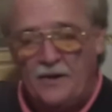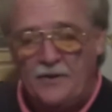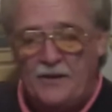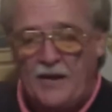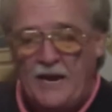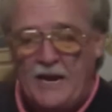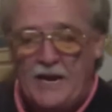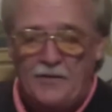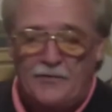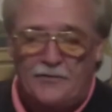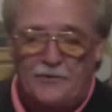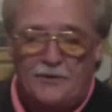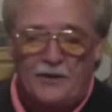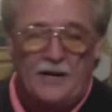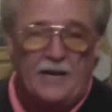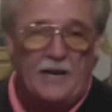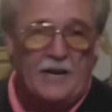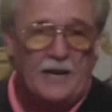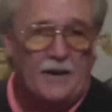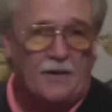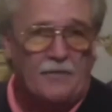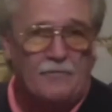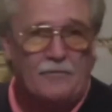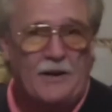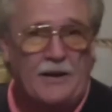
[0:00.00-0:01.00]
Dave sent
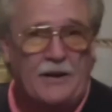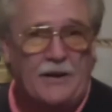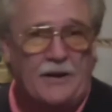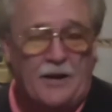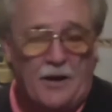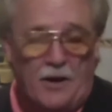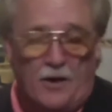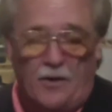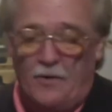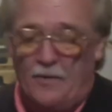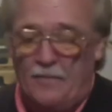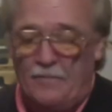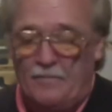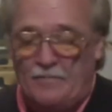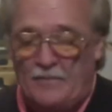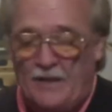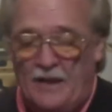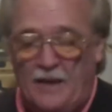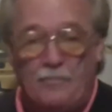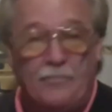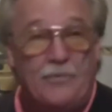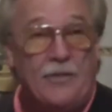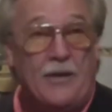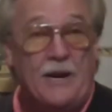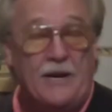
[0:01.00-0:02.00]
in a video,
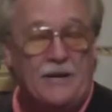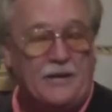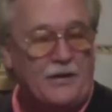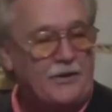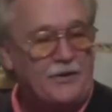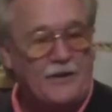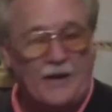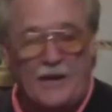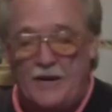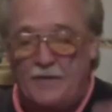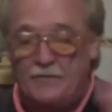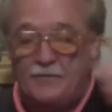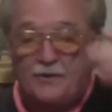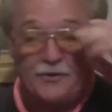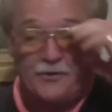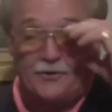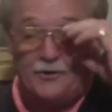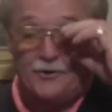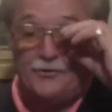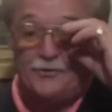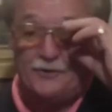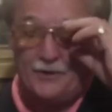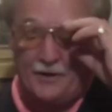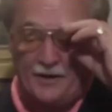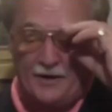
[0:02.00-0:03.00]
and thank you, Dave, because
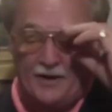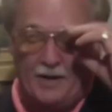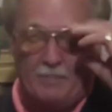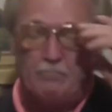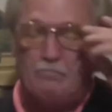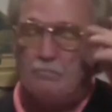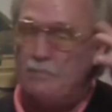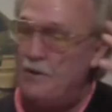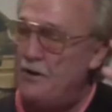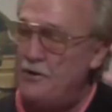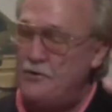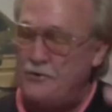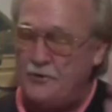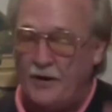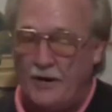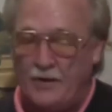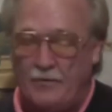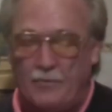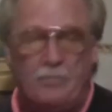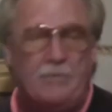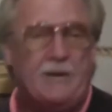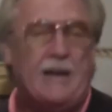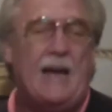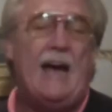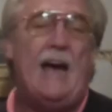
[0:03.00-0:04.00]
you sent in a bunch
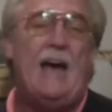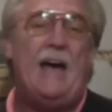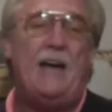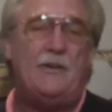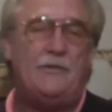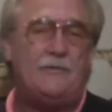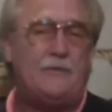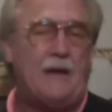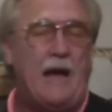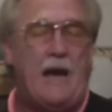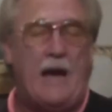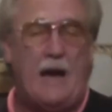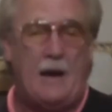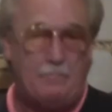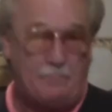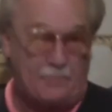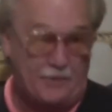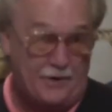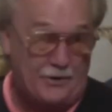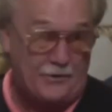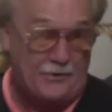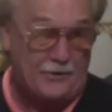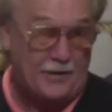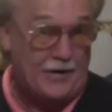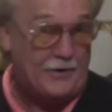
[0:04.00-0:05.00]
of them. Guys, I
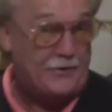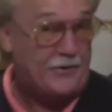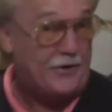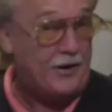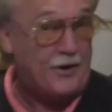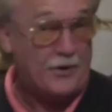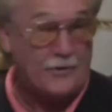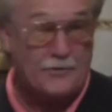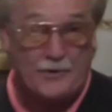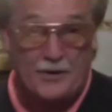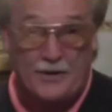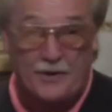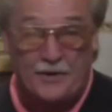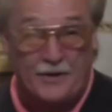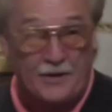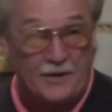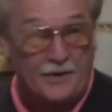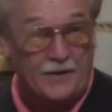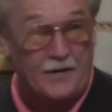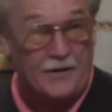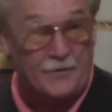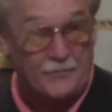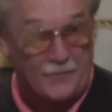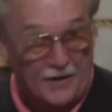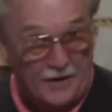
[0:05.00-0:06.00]
appreciate y'all sending
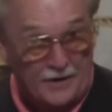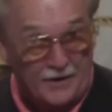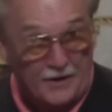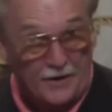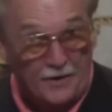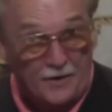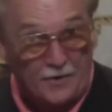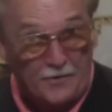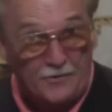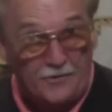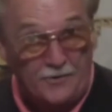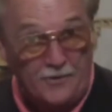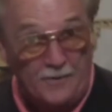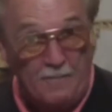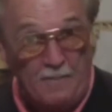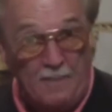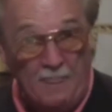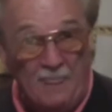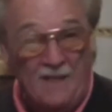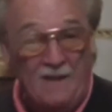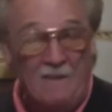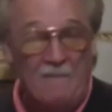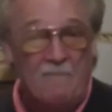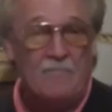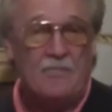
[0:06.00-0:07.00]
in these videos.
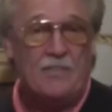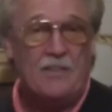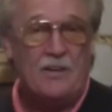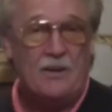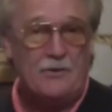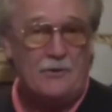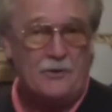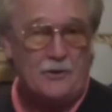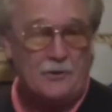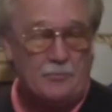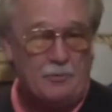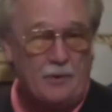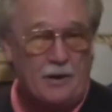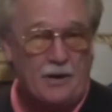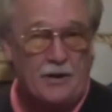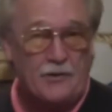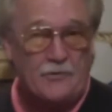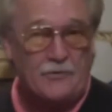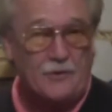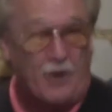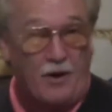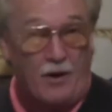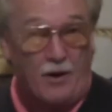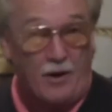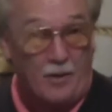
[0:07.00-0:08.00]
This is what
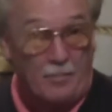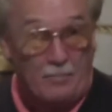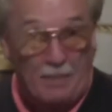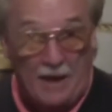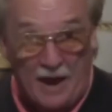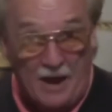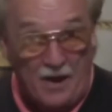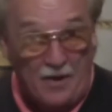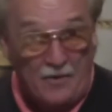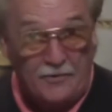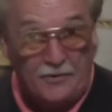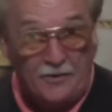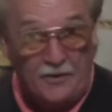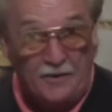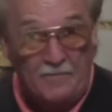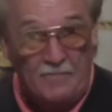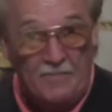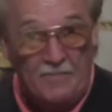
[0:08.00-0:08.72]
it's all about.